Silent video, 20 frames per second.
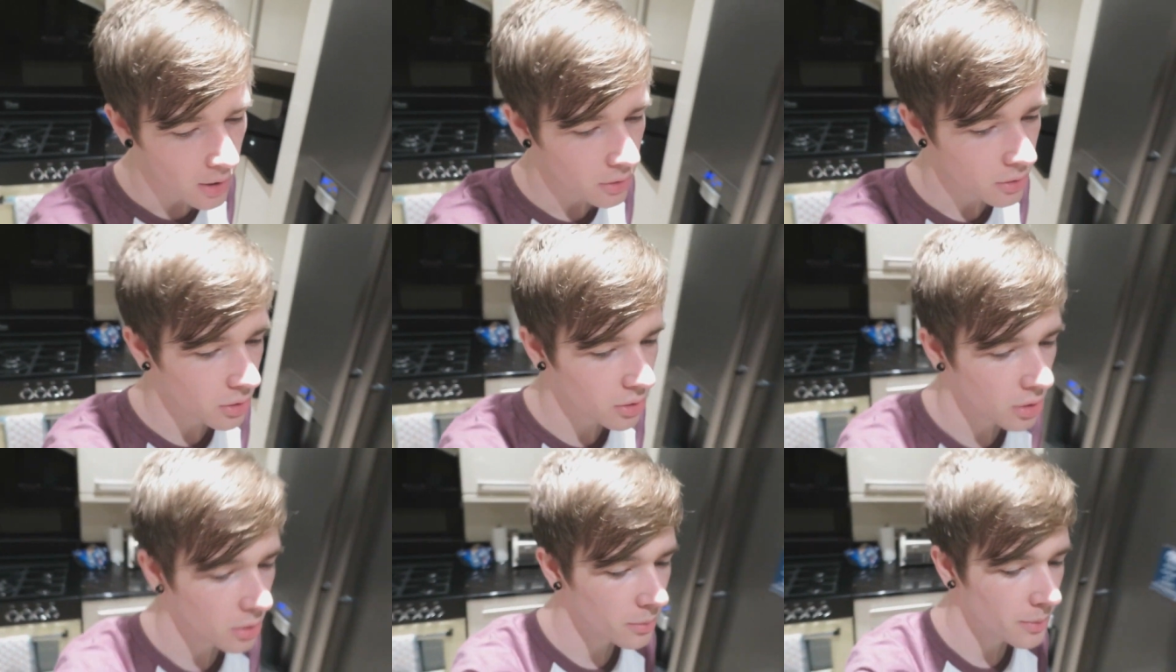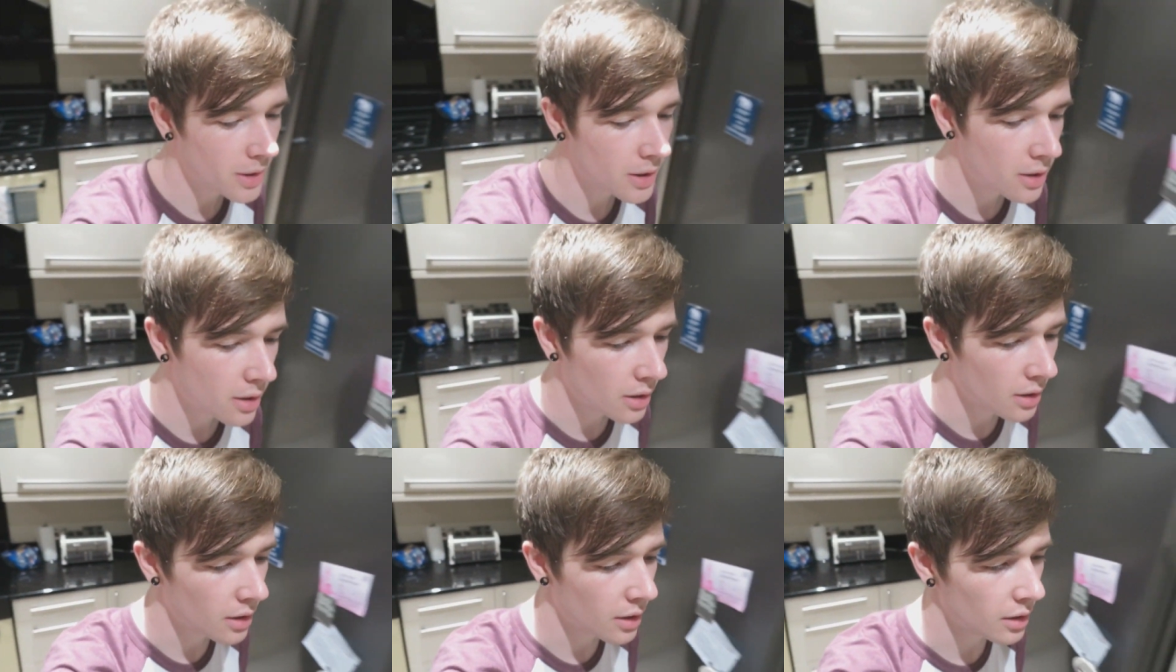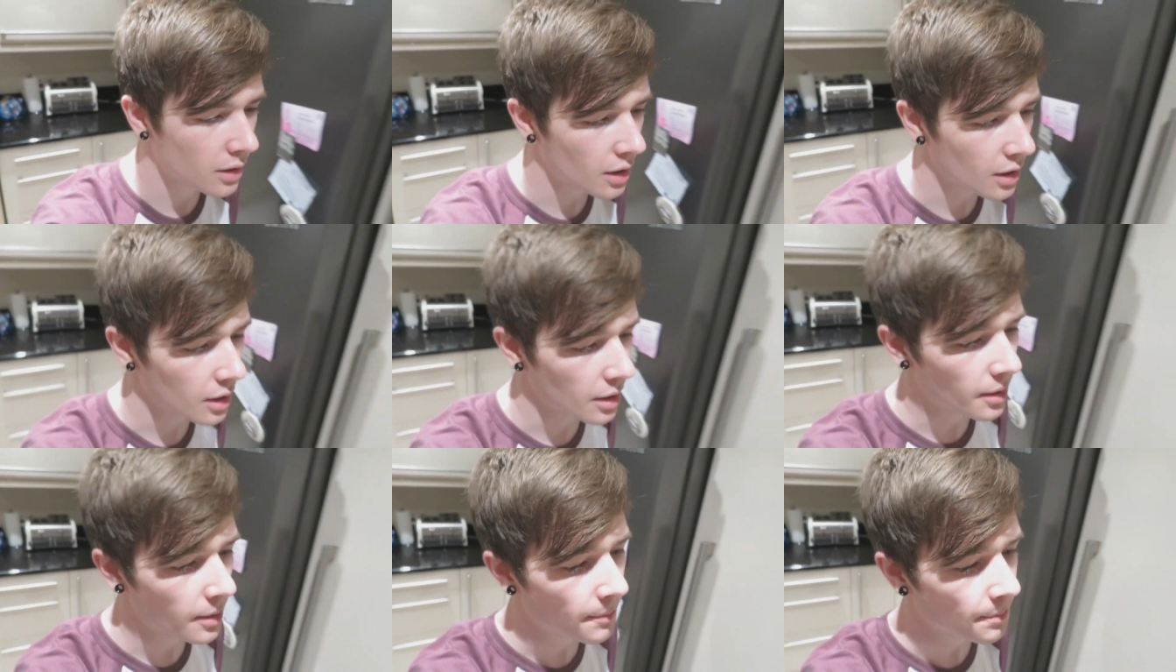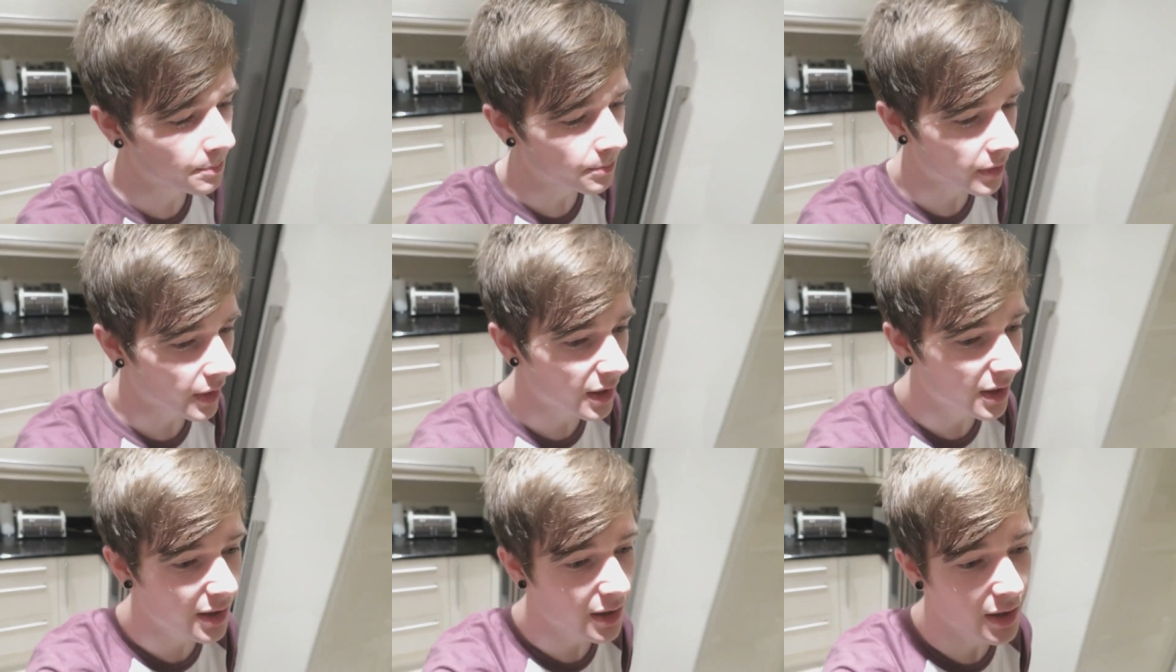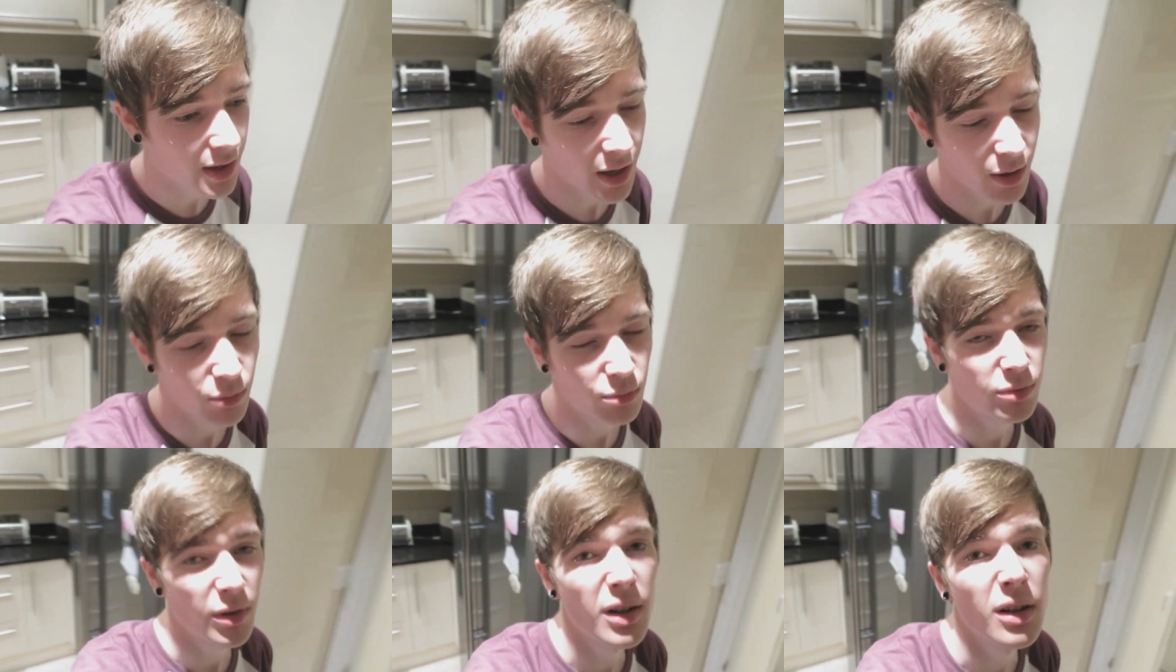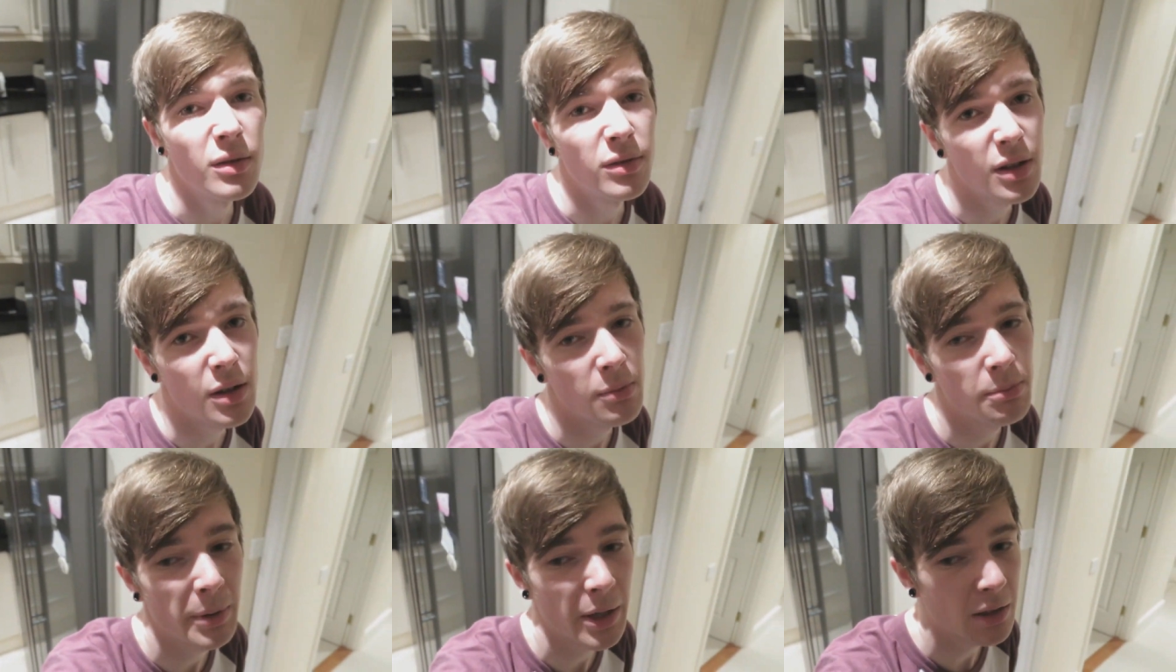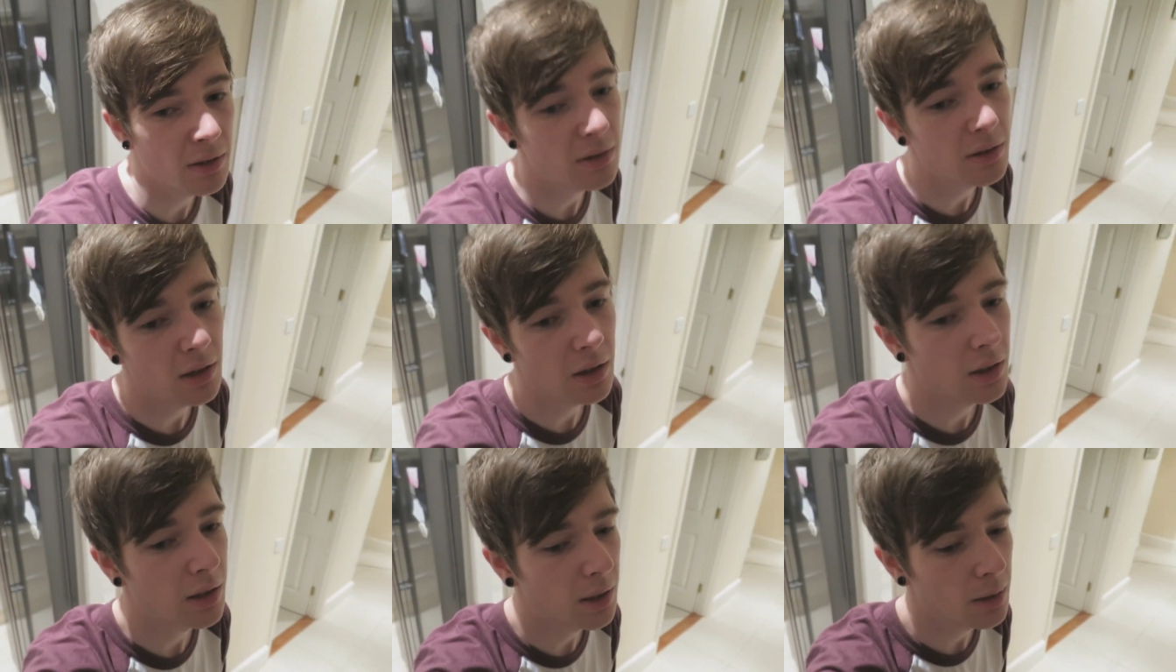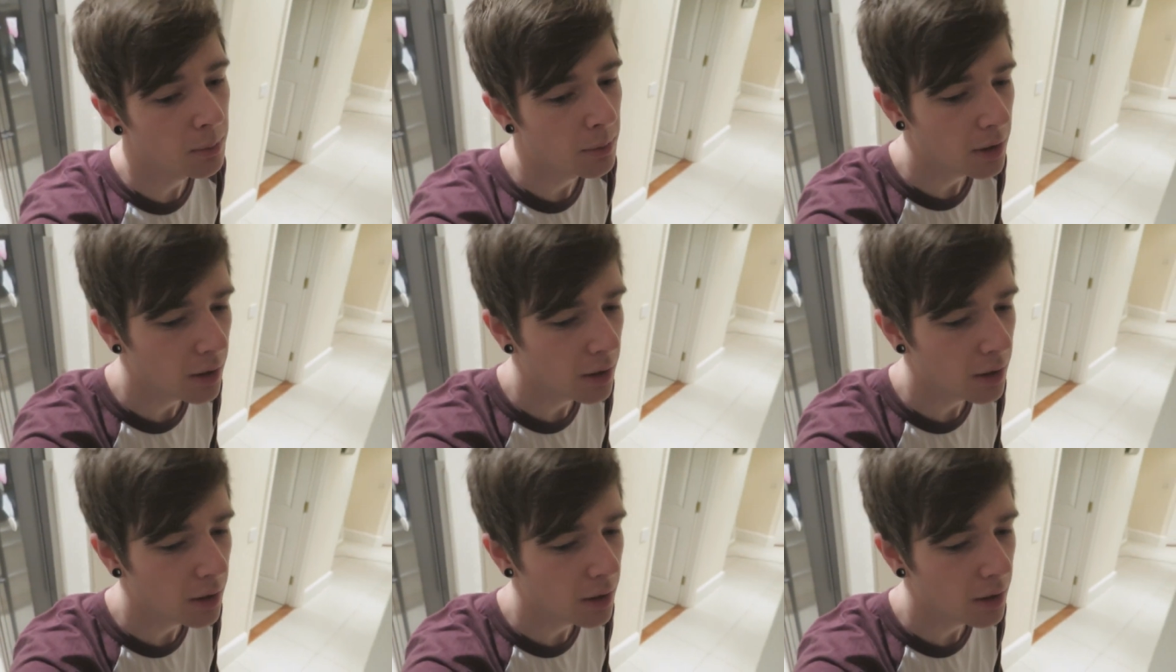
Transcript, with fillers: just so that we can get rid of it basically.